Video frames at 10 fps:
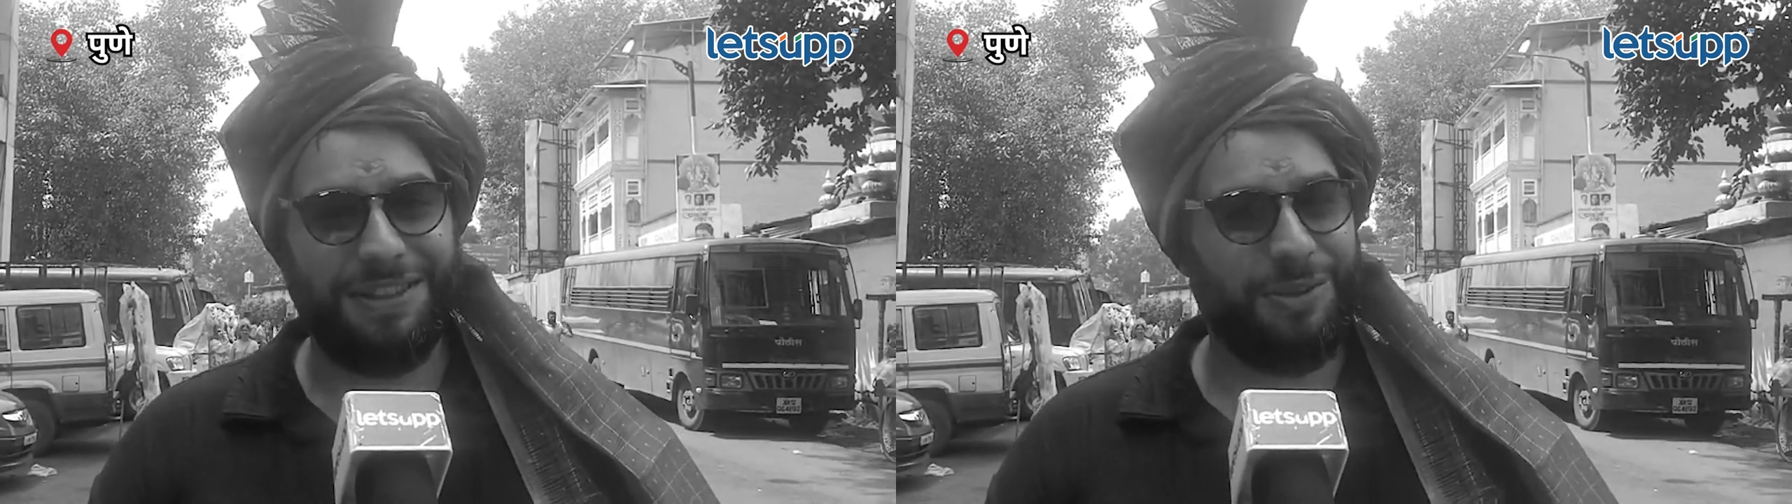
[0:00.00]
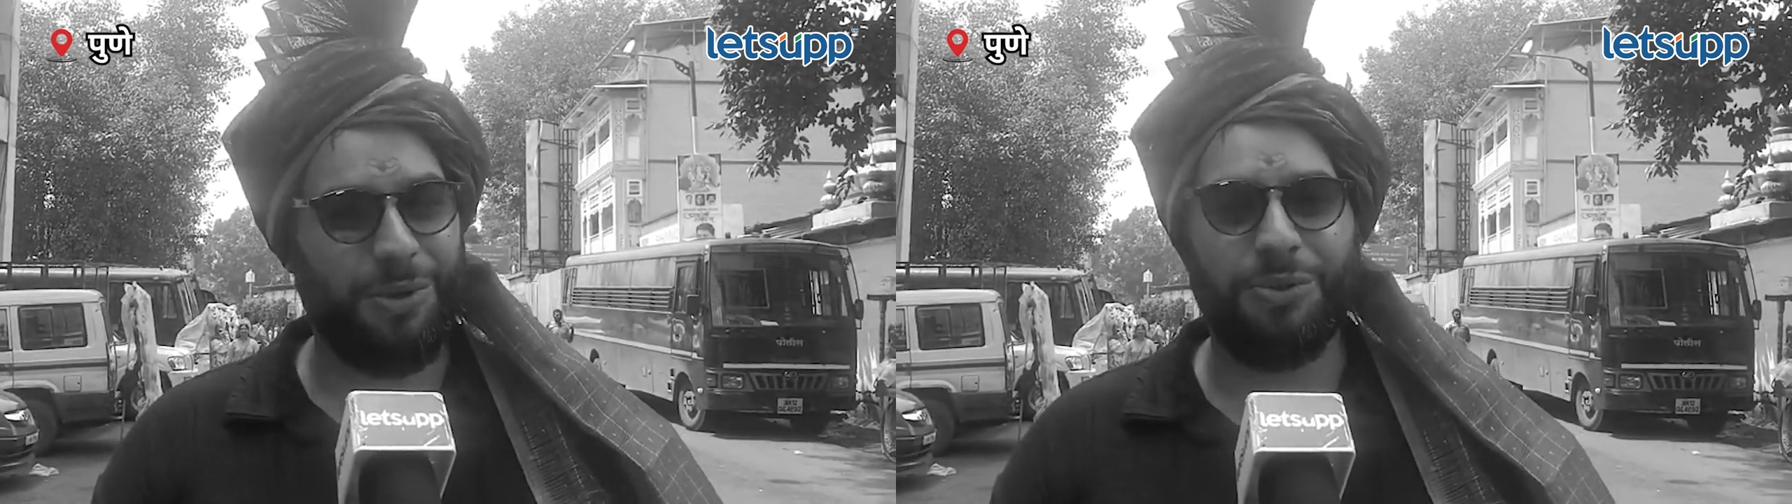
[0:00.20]

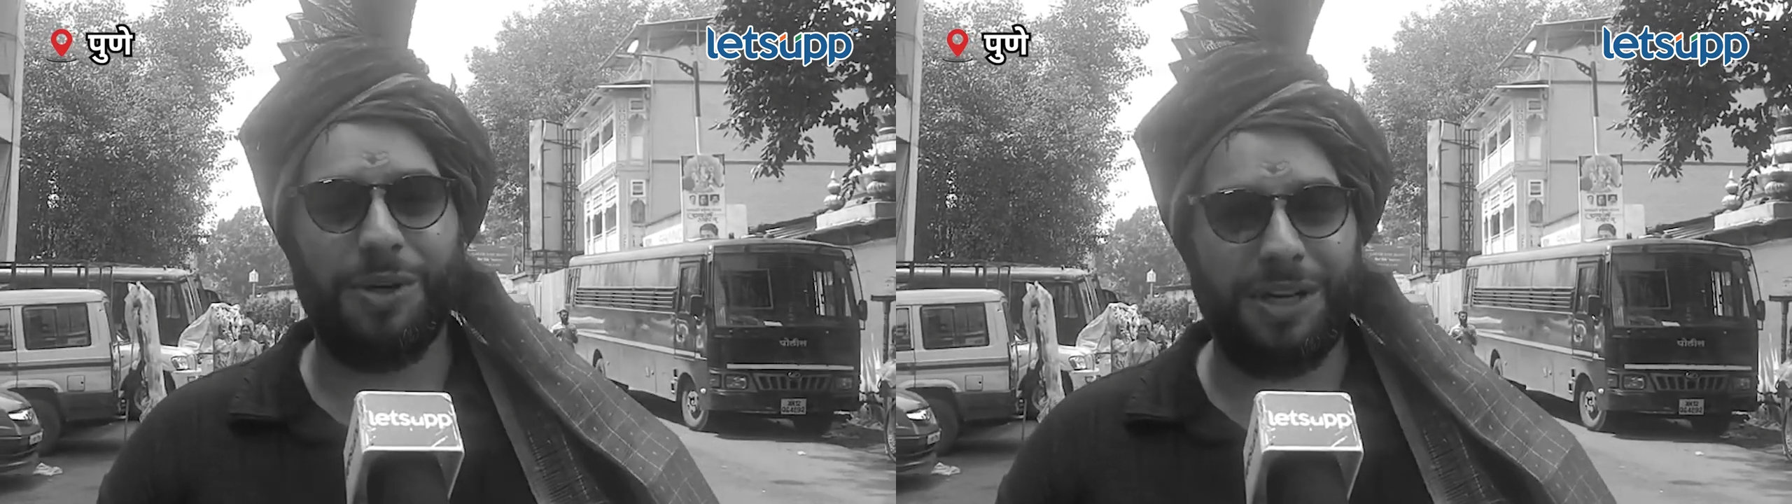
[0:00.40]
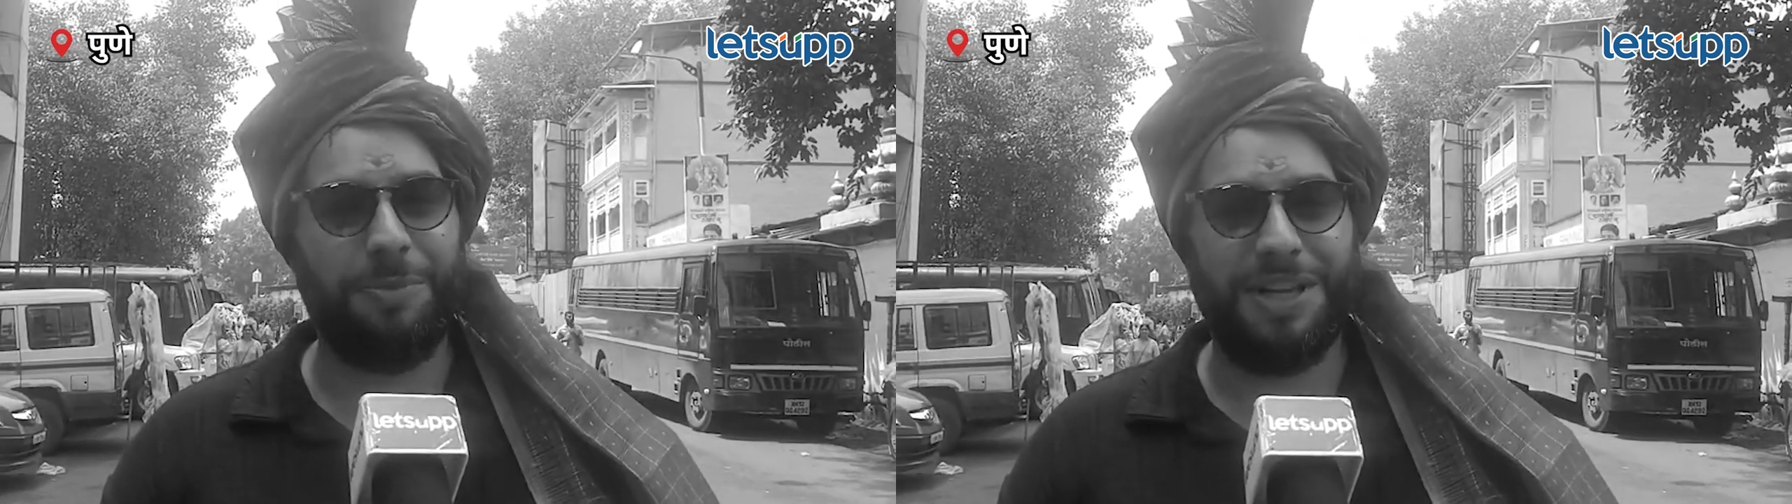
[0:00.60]
It was
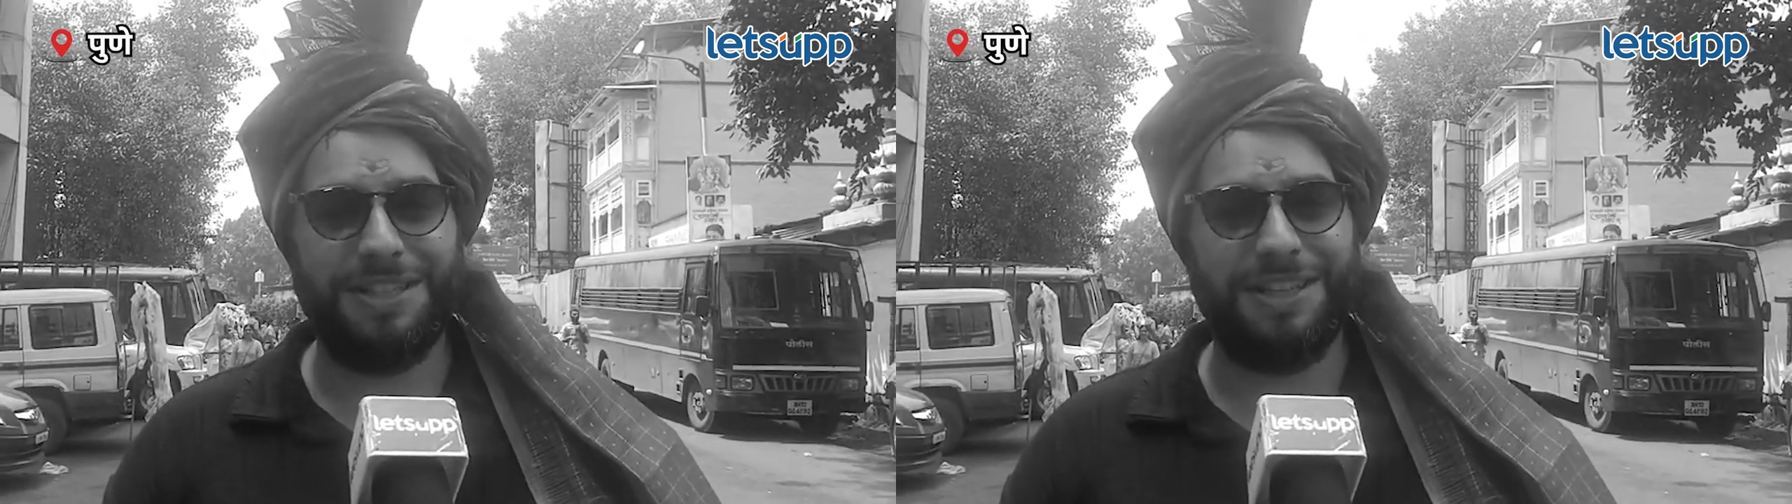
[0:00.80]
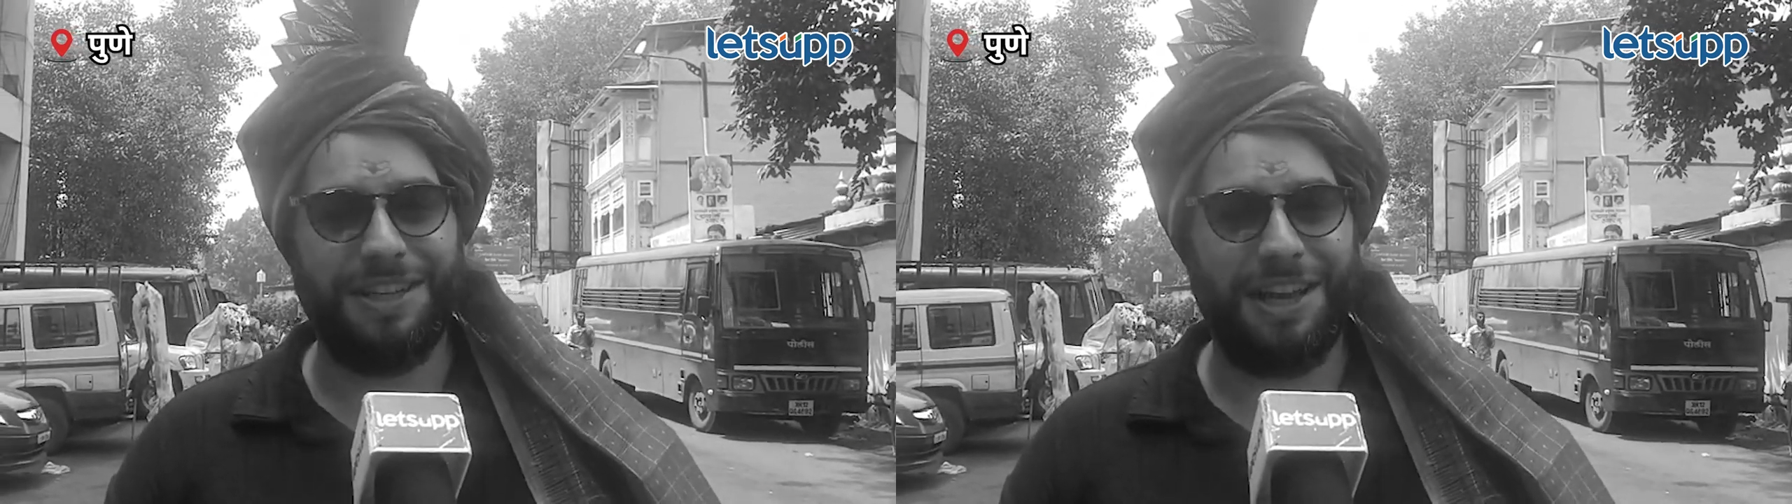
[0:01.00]
really
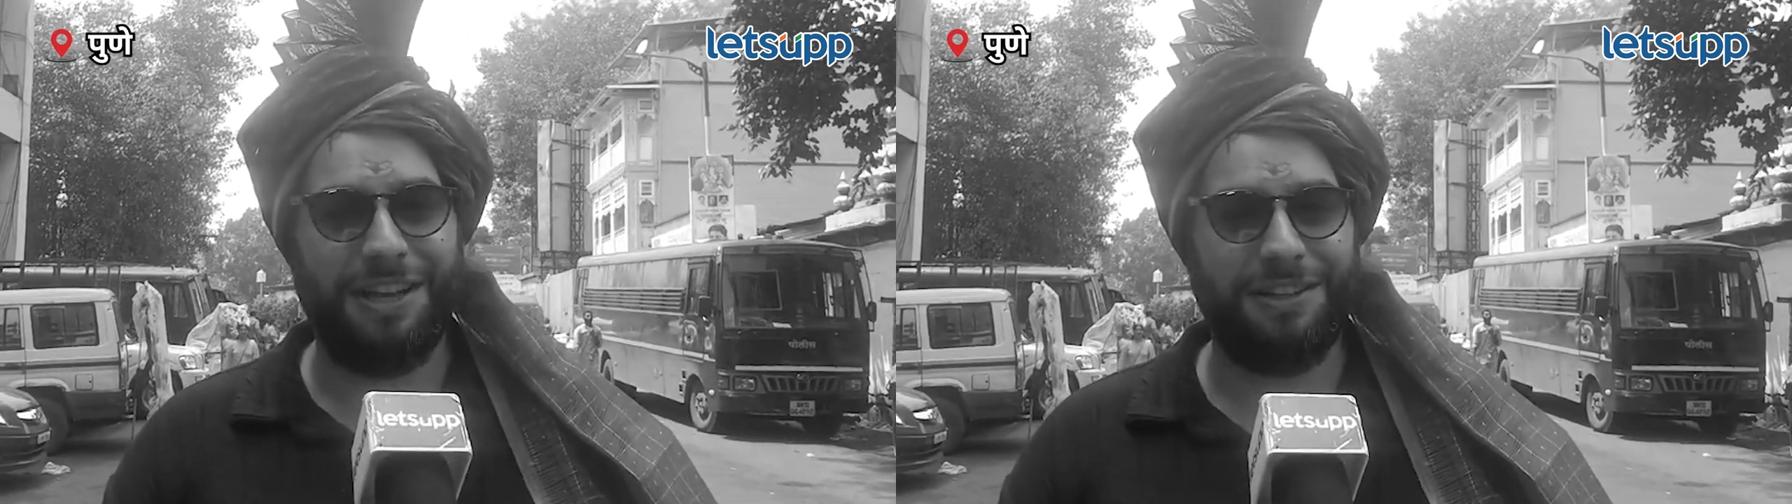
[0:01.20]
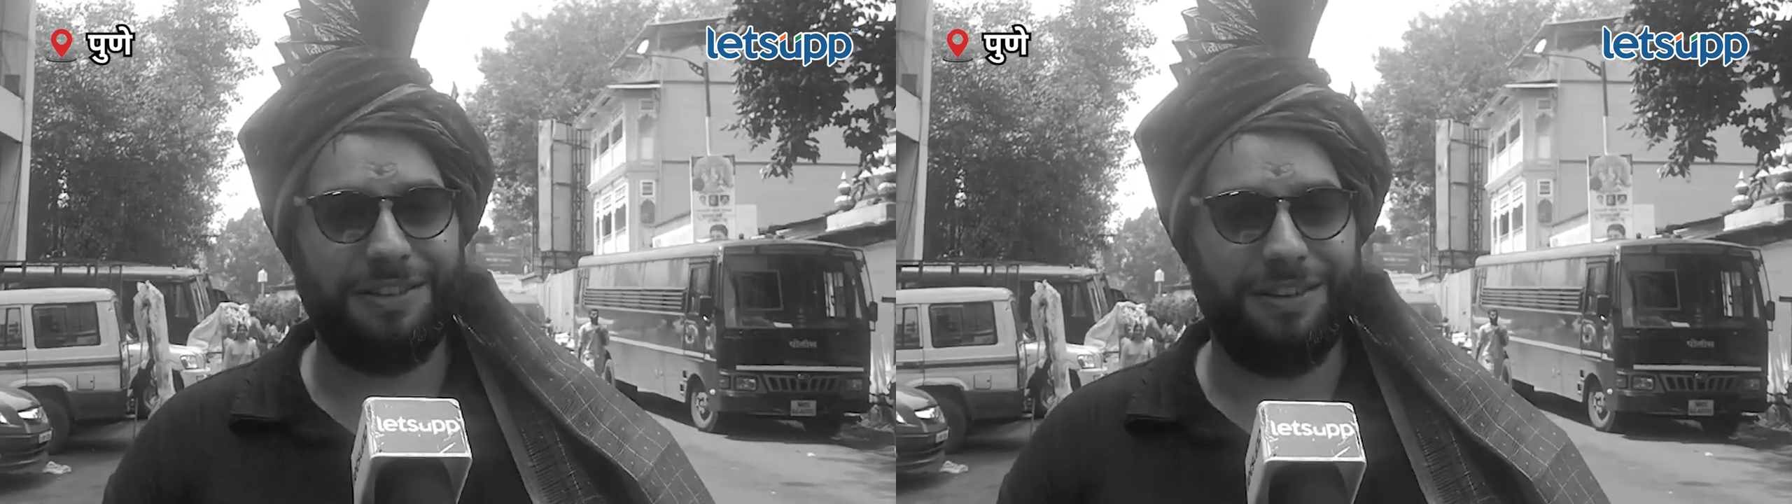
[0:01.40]
amazing,
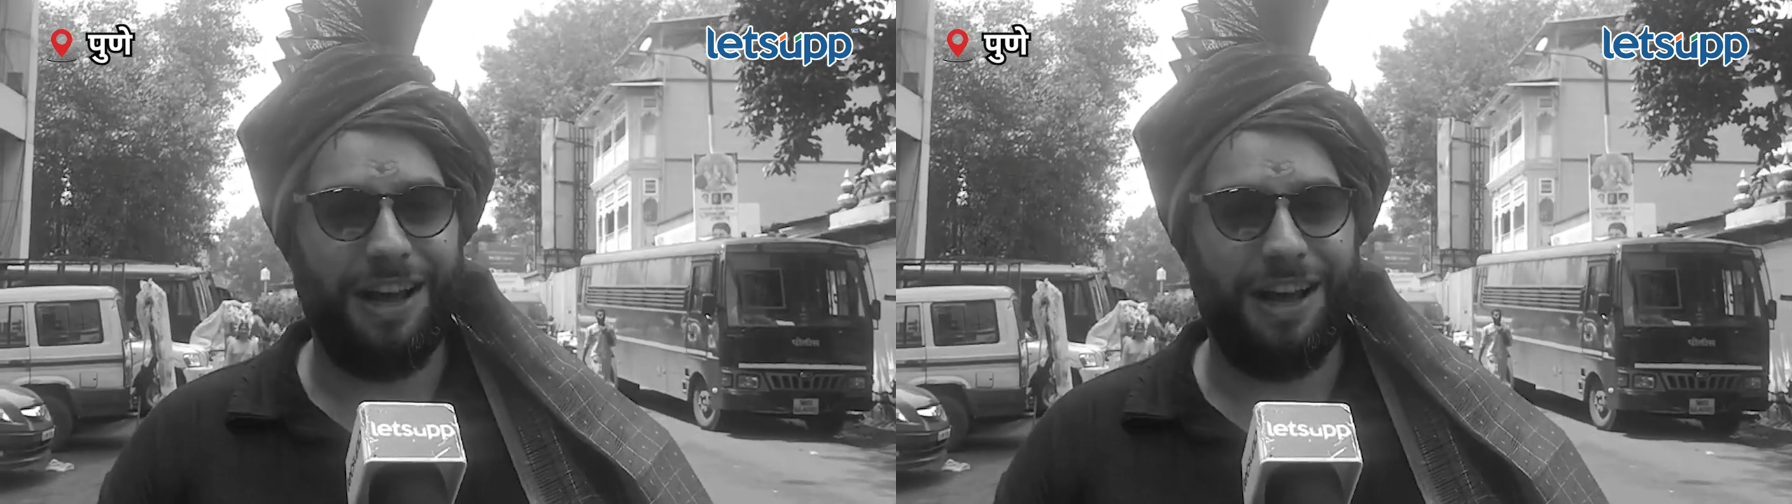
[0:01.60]
and